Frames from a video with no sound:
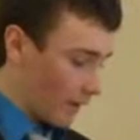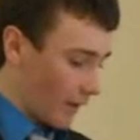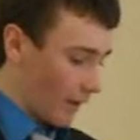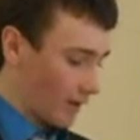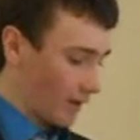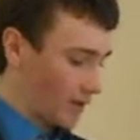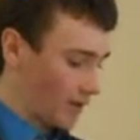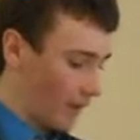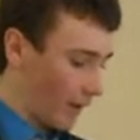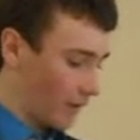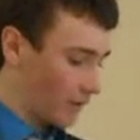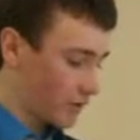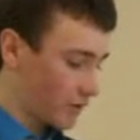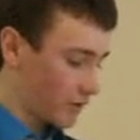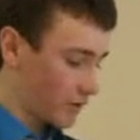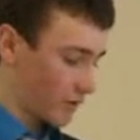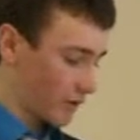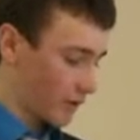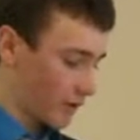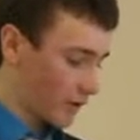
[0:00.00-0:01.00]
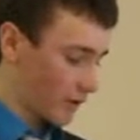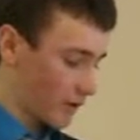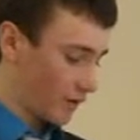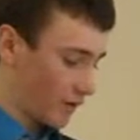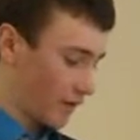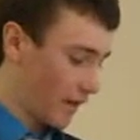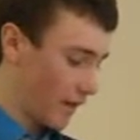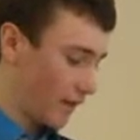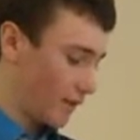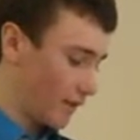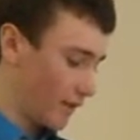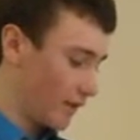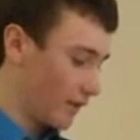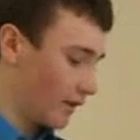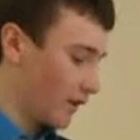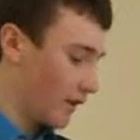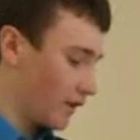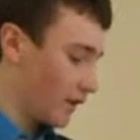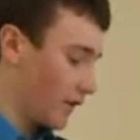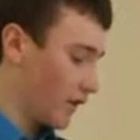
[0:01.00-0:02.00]
As thousands were slaughtered daily,
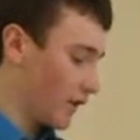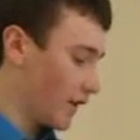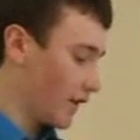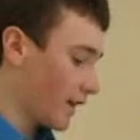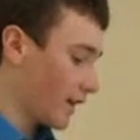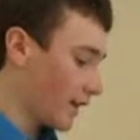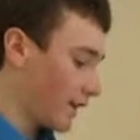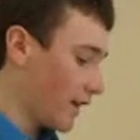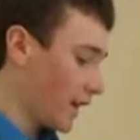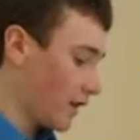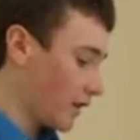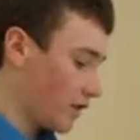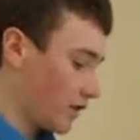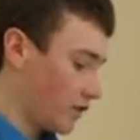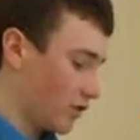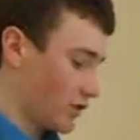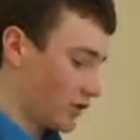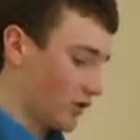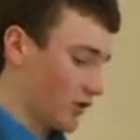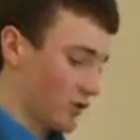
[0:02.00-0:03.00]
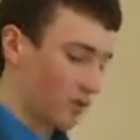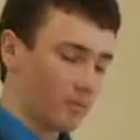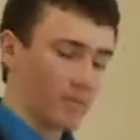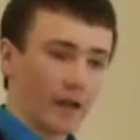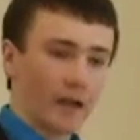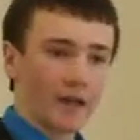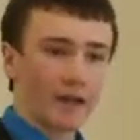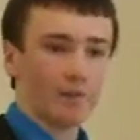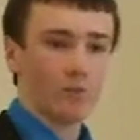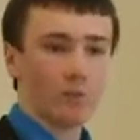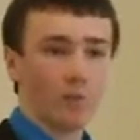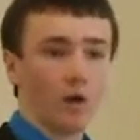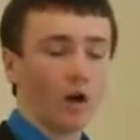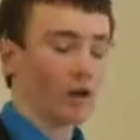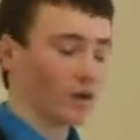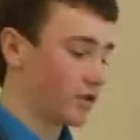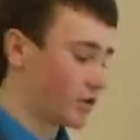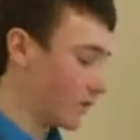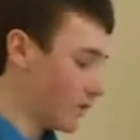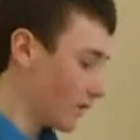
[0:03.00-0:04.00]
the United Nations just stood by and
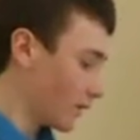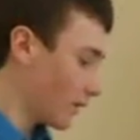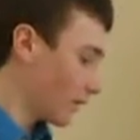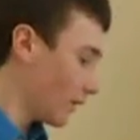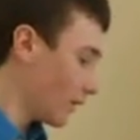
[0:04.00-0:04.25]
watched.